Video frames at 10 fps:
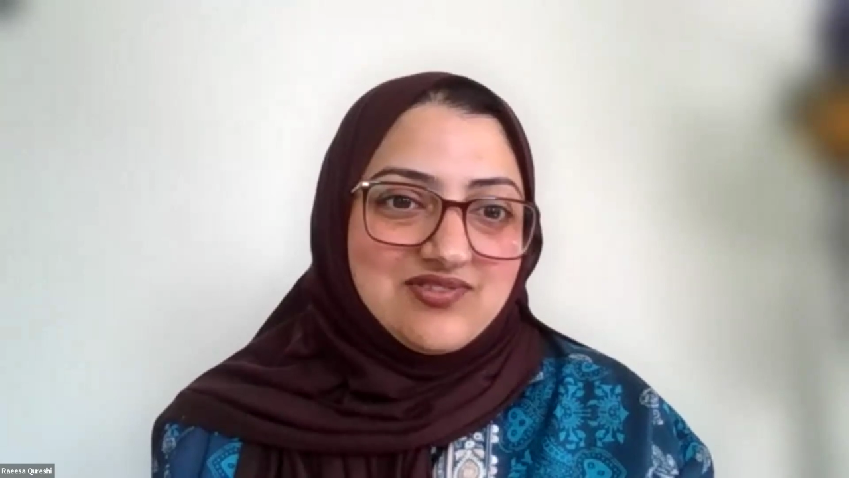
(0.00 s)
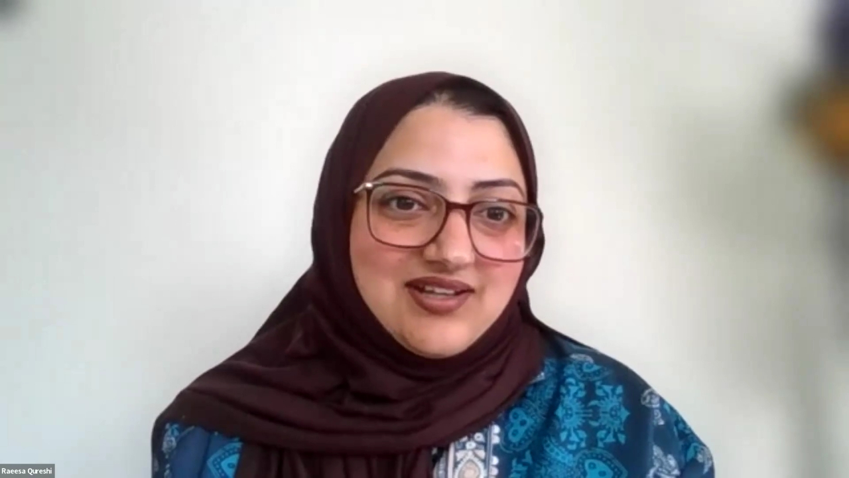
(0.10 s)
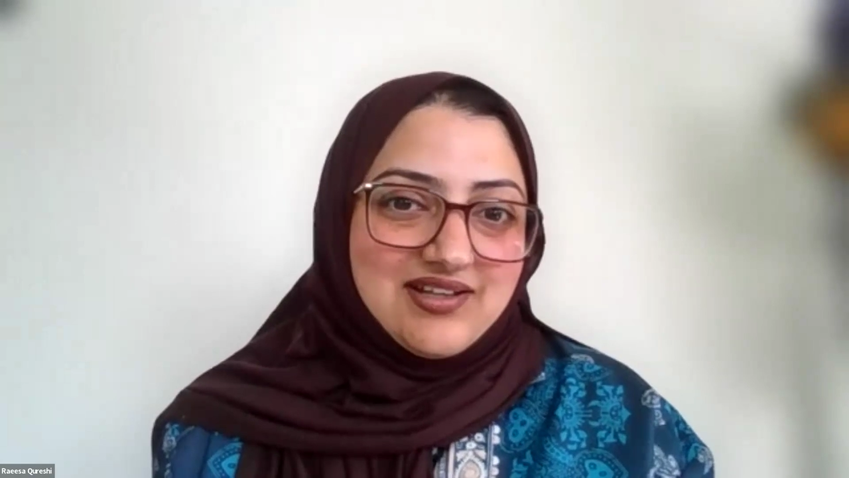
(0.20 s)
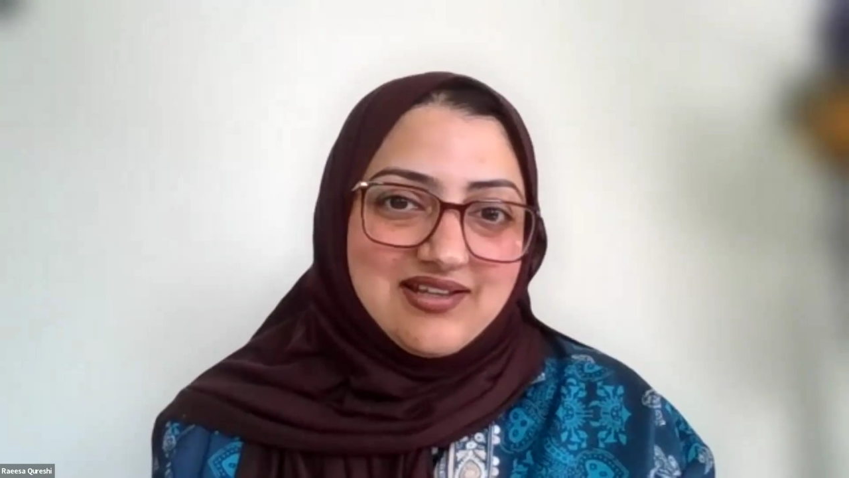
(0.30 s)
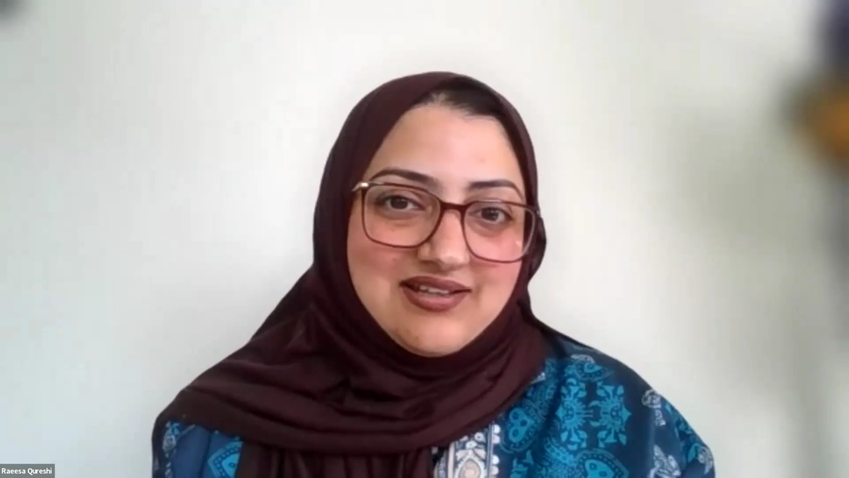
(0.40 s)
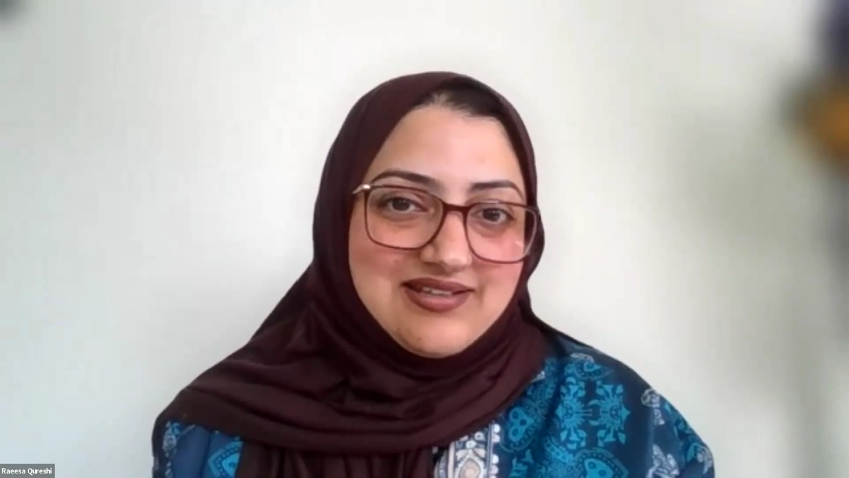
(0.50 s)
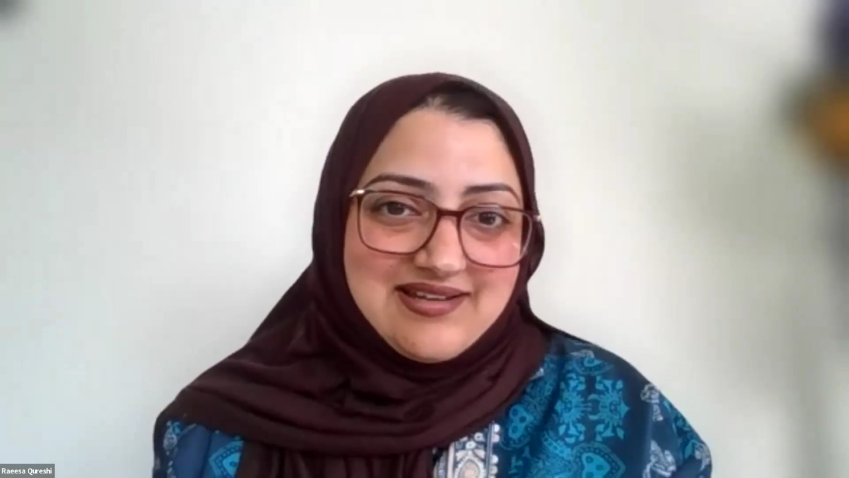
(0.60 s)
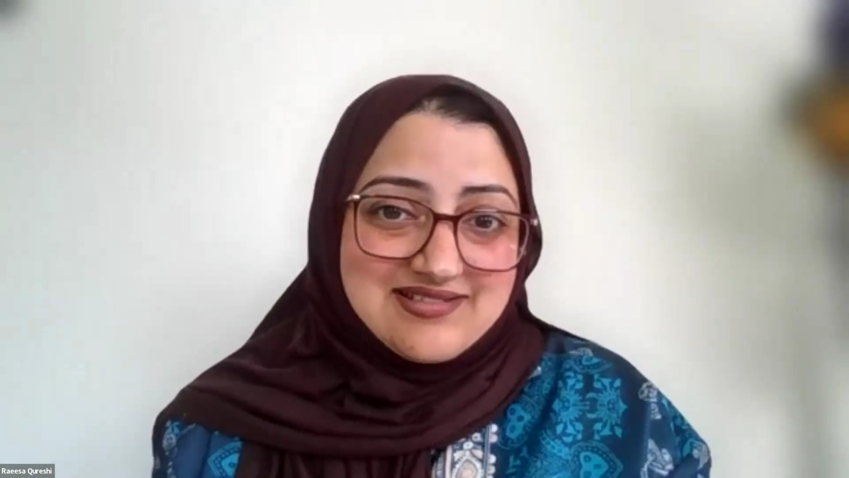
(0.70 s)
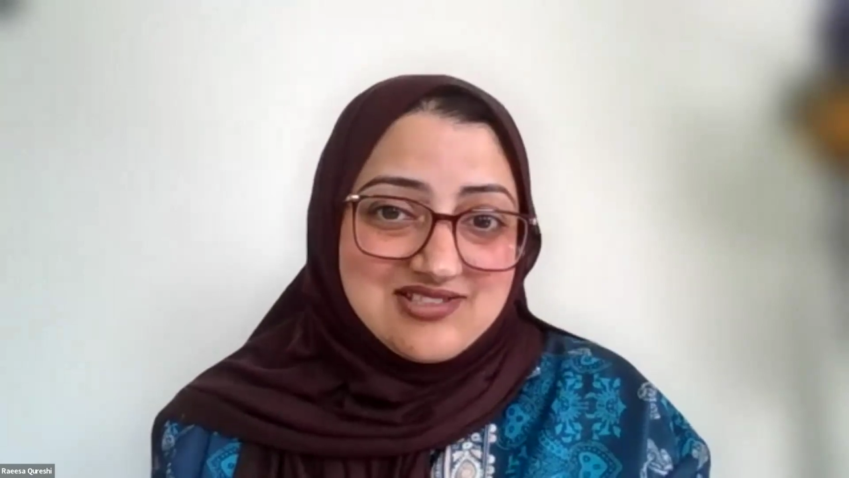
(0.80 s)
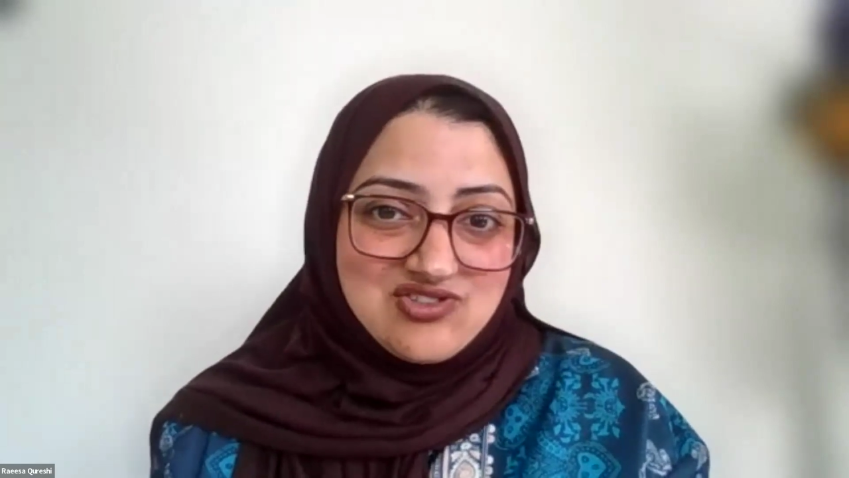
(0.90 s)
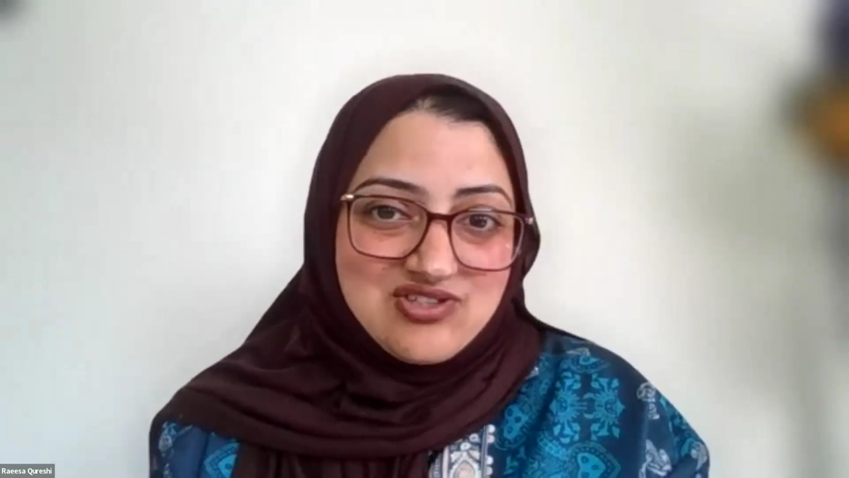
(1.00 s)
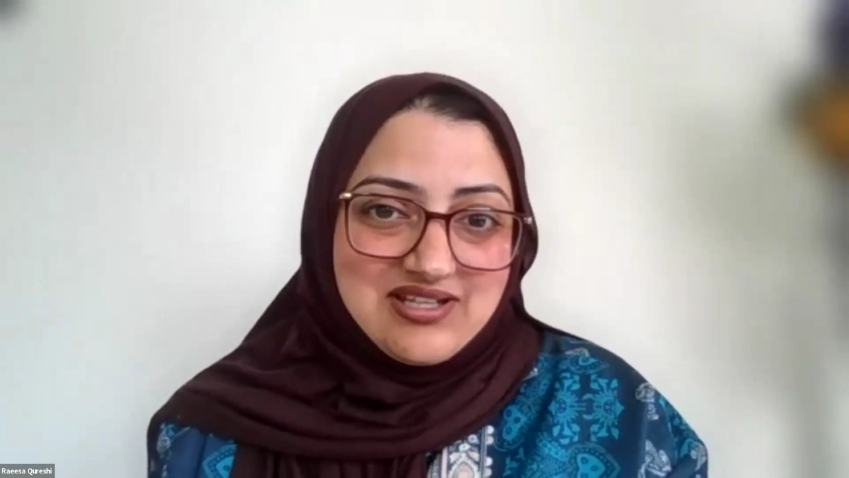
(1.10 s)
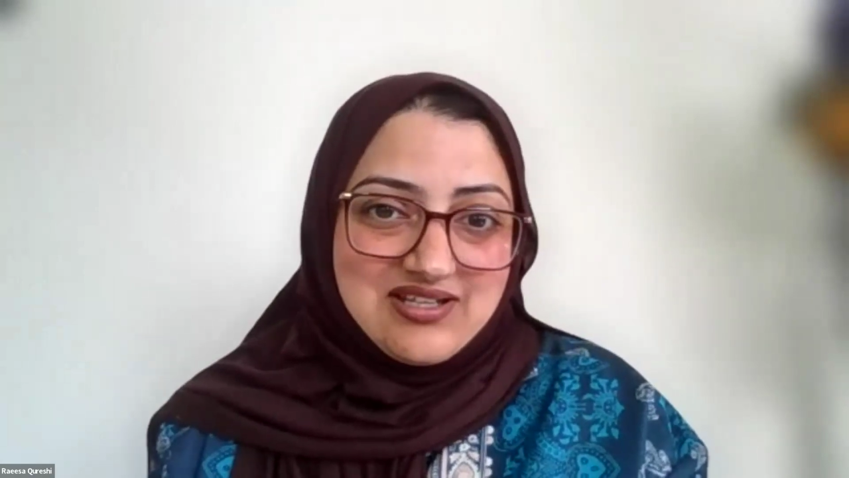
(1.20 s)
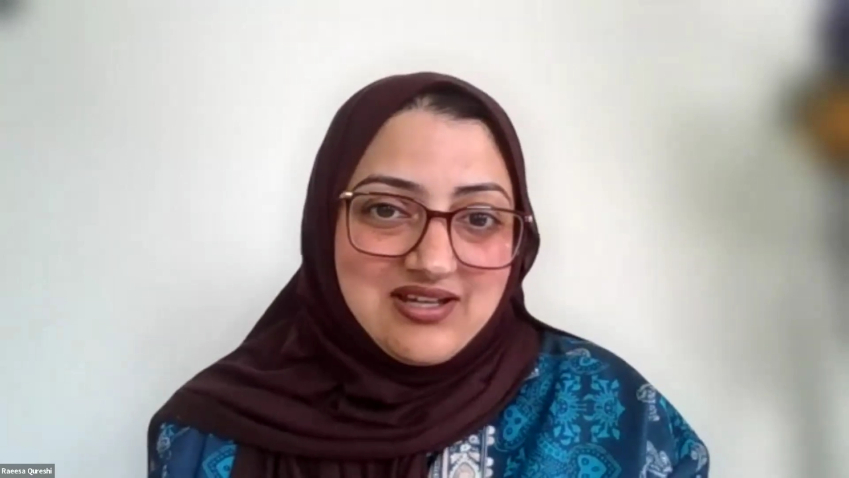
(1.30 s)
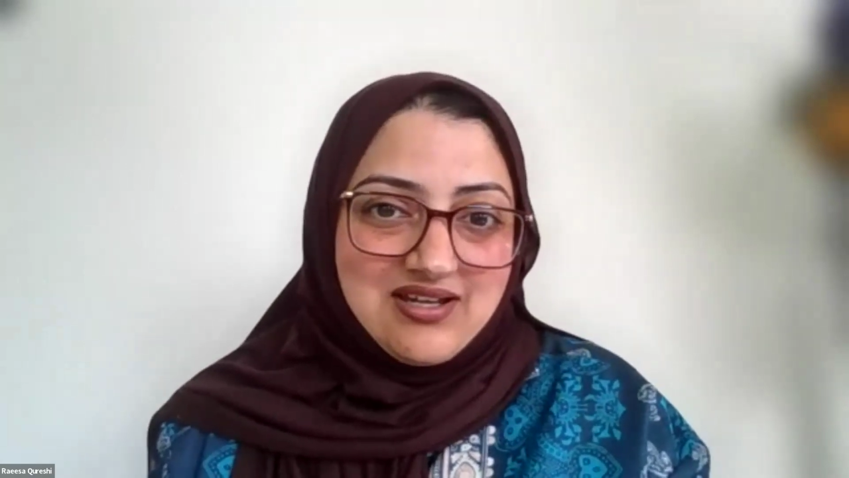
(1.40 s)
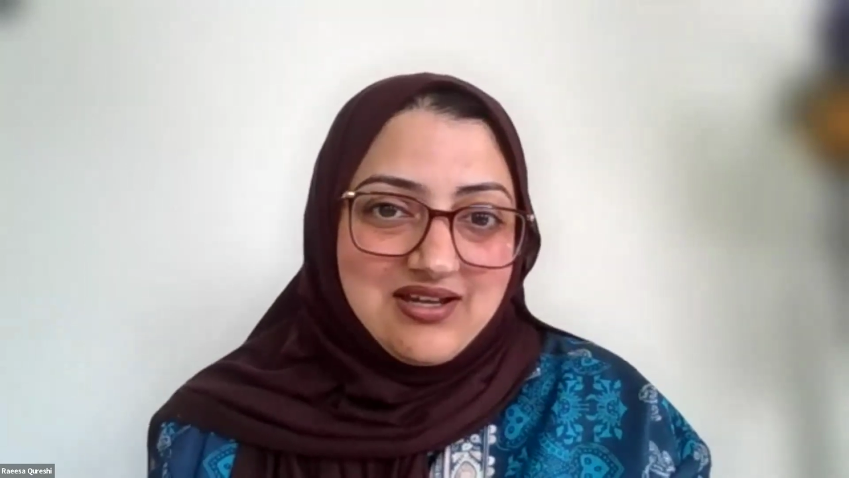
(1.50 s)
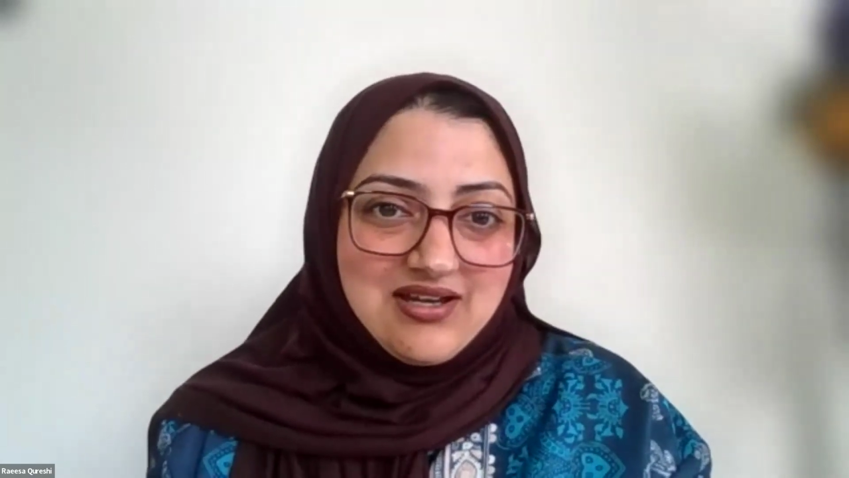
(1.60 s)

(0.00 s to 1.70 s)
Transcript: you've done at the dentistry,